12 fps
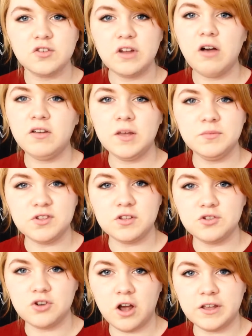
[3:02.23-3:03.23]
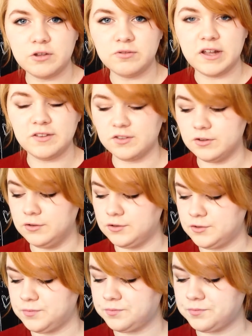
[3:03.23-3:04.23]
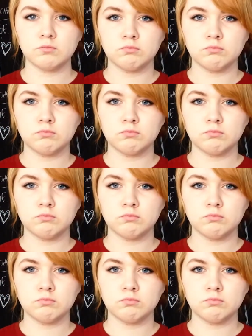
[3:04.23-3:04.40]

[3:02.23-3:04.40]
So now it comes to the drawing utensils.